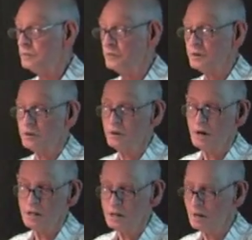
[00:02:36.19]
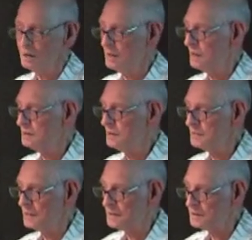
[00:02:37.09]
for crying out loud,
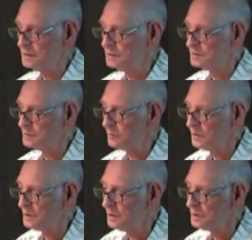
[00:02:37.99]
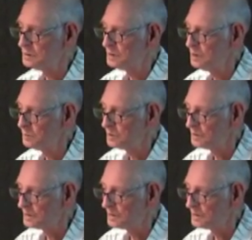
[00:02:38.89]
get that kid something he can keep in a